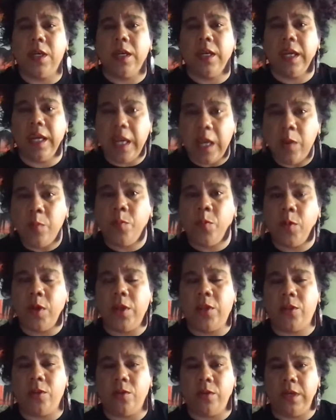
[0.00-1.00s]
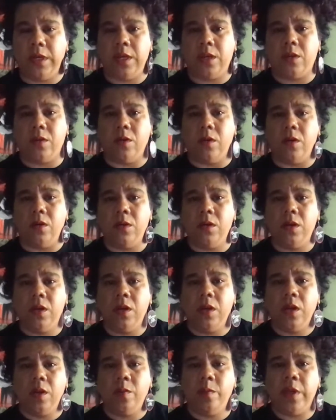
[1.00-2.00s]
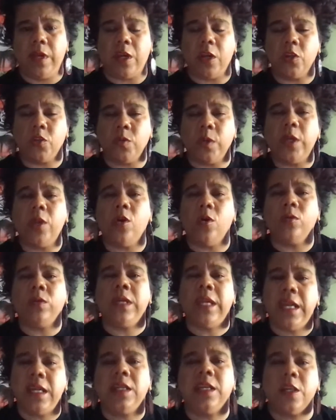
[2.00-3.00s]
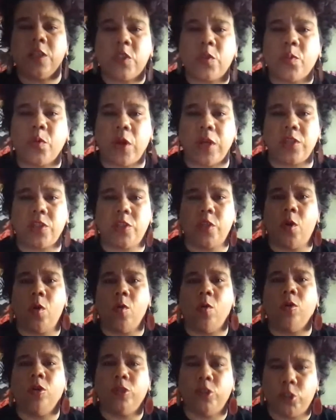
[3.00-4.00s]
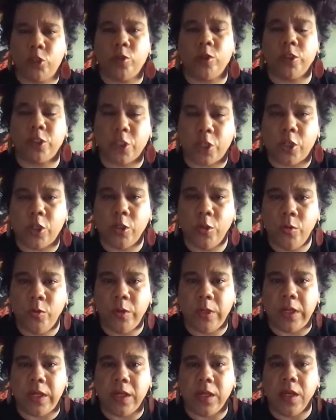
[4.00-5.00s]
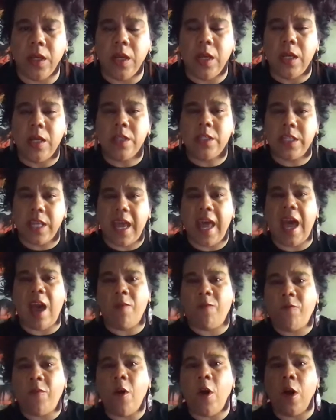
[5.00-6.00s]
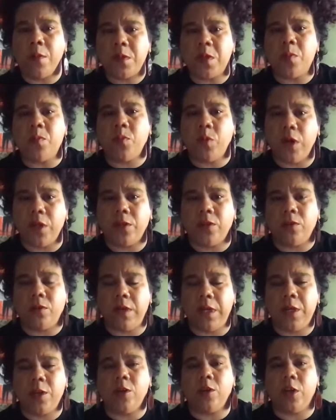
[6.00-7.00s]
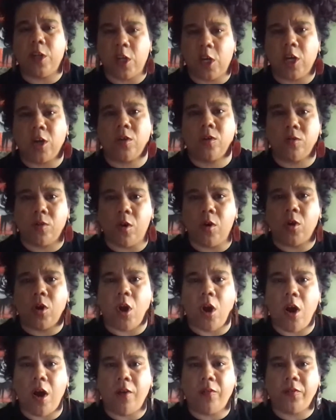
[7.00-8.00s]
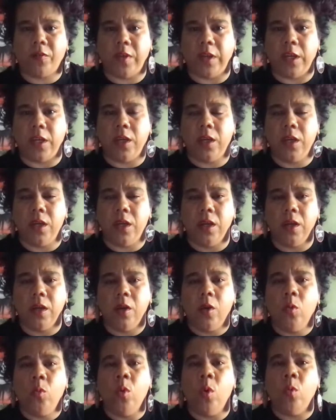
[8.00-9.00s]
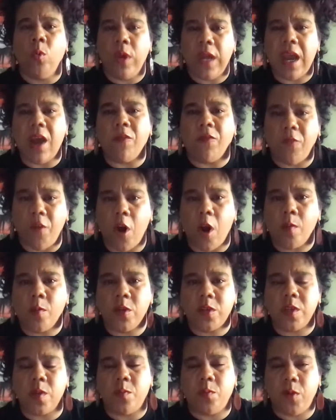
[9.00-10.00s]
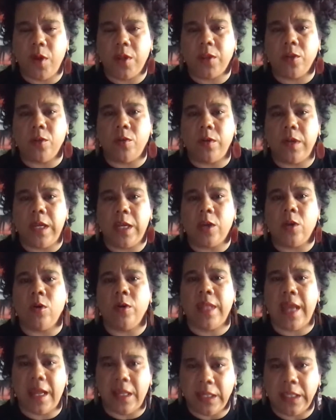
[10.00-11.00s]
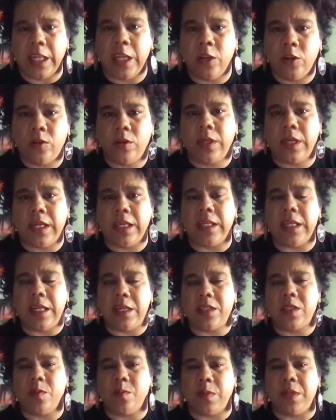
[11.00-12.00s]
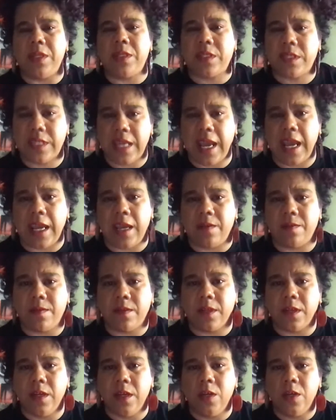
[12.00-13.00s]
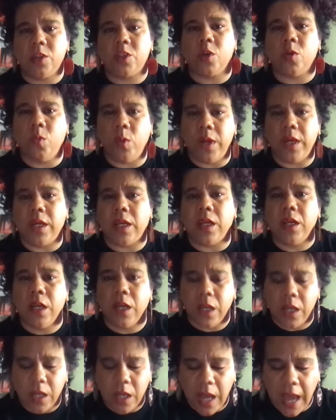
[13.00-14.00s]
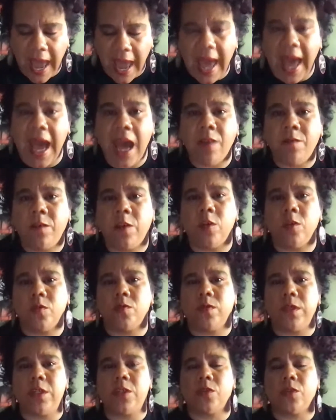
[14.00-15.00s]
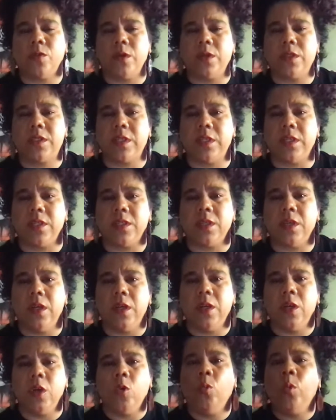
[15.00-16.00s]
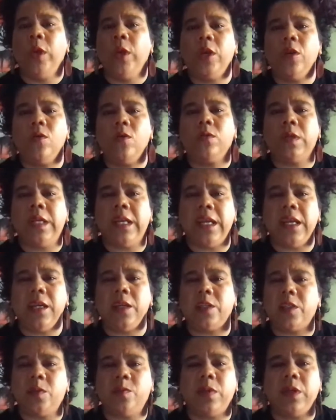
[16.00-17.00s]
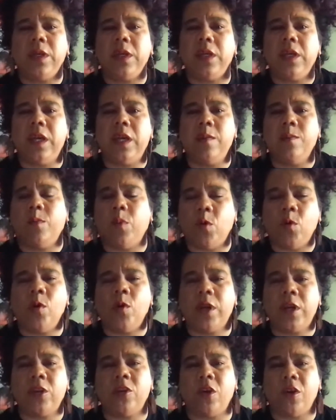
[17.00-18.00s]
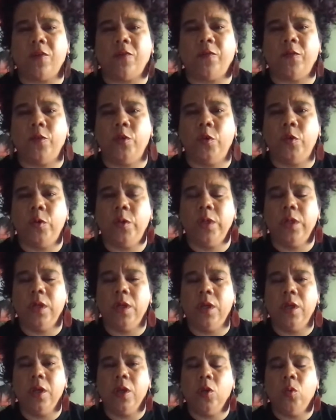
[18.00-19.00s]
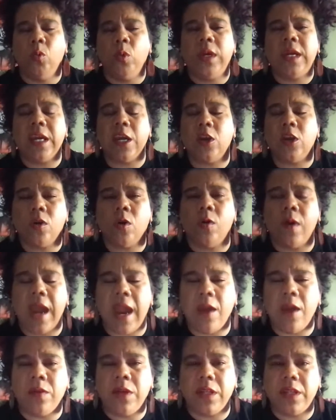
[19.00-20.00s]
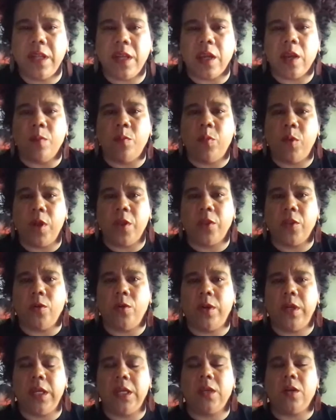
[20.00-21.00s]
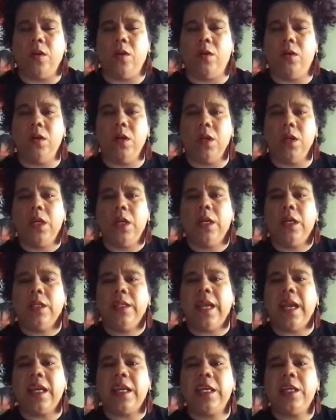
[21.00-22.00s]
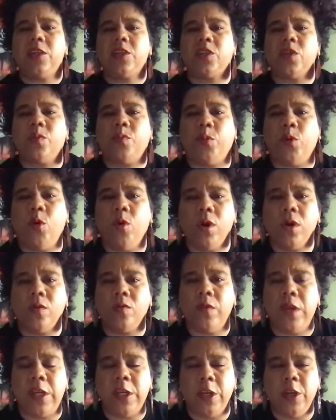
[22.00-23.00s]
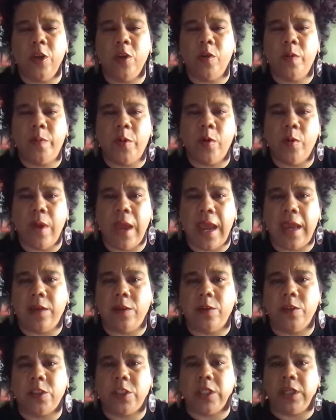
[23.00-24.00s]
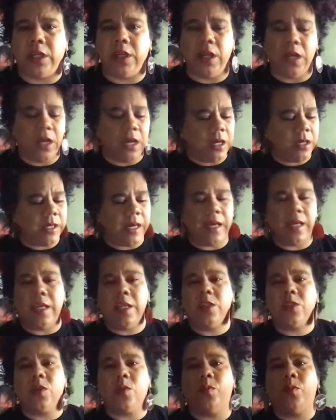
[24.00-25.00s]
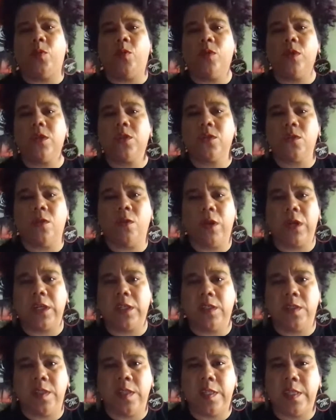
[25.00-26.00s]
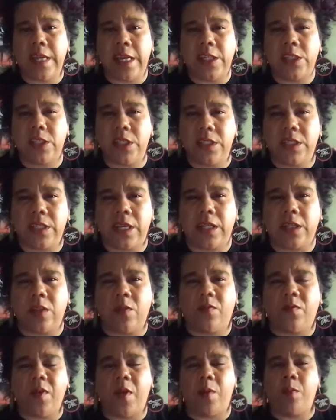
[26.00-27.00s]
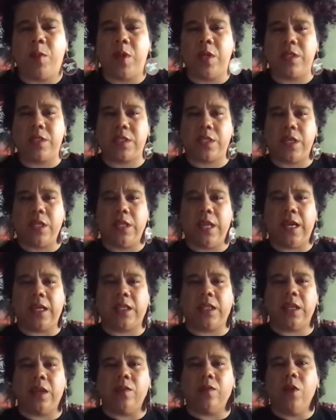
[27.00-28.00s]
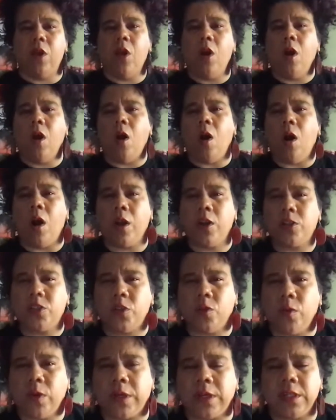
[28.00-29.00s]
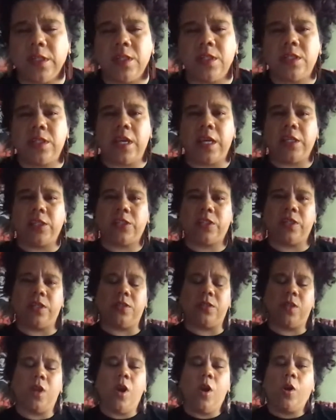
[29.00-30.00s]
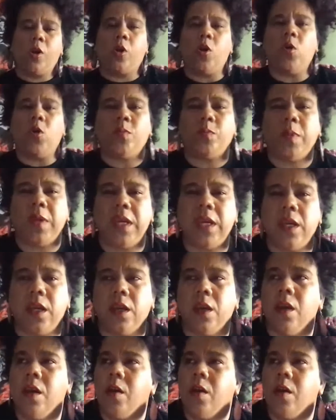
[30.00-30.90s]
in Puerto Rico, because we don't need Nespresso or George Clooney to have farms in Puerto Rico to grow coffee when we have farmers in Puerto Rico that literally need to be saved. So we have those resources. We don't need to be importing our food. We can grow everything in Puerto Rico. That he support renewable energy, that he supports organizations like the Feminist Collective, arts organizations, Gopi,